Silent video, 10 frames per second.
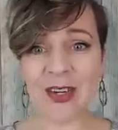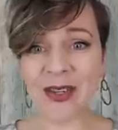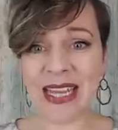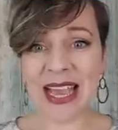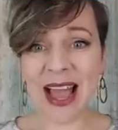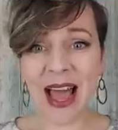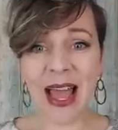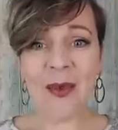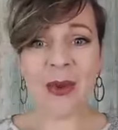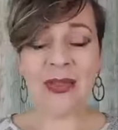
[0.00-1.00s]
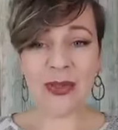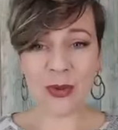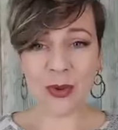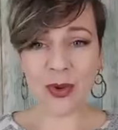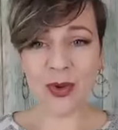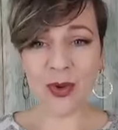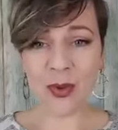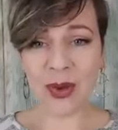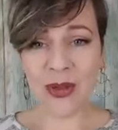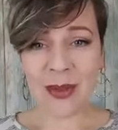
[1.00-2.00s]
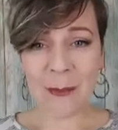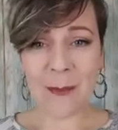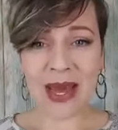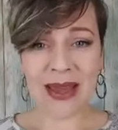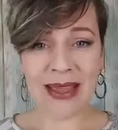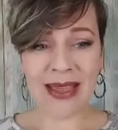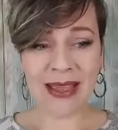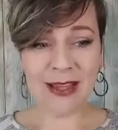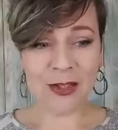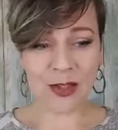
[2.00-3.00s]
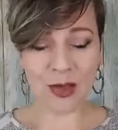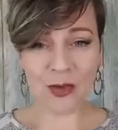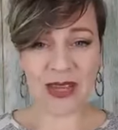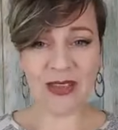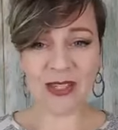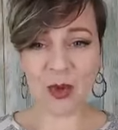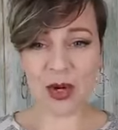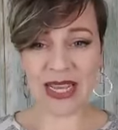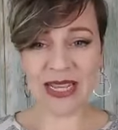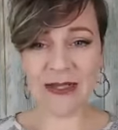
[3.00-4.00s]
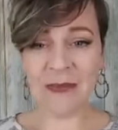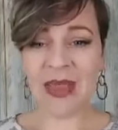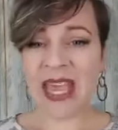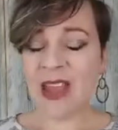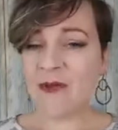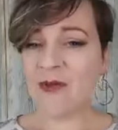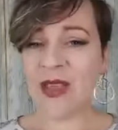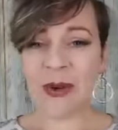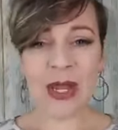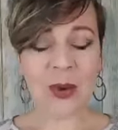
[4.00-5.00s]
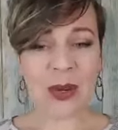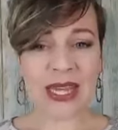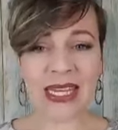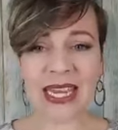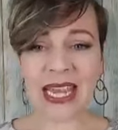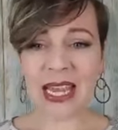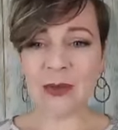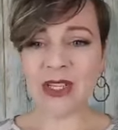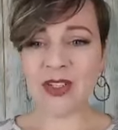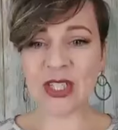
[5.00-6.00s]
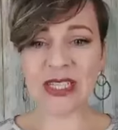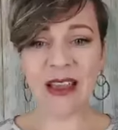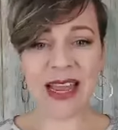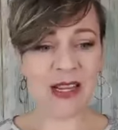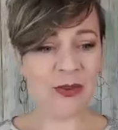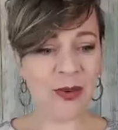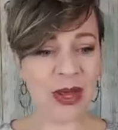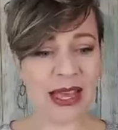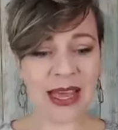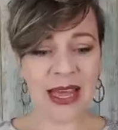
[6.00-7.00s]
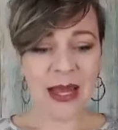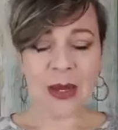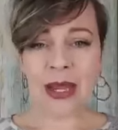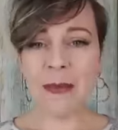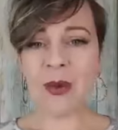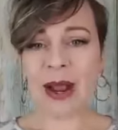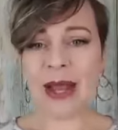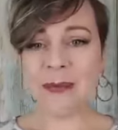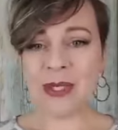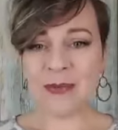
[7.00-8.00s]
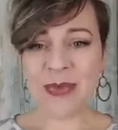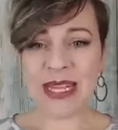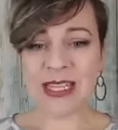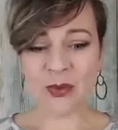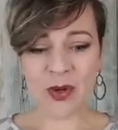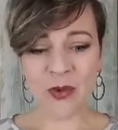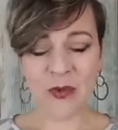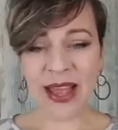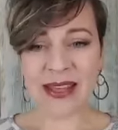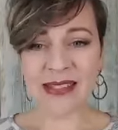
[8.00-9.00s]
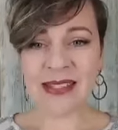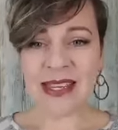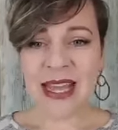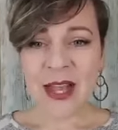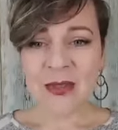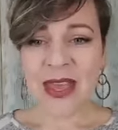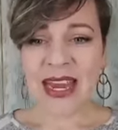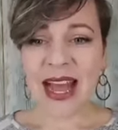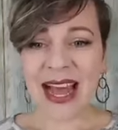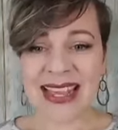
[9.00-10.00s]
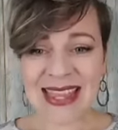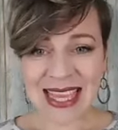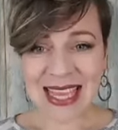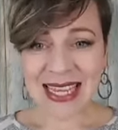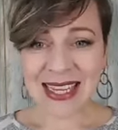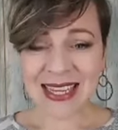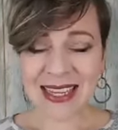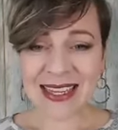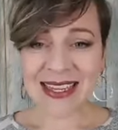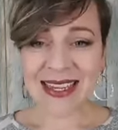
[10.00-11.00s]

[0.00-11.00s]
literally, I went through my jewelry this morning very quickly and was just kind of like, let me grab some things real fast that I think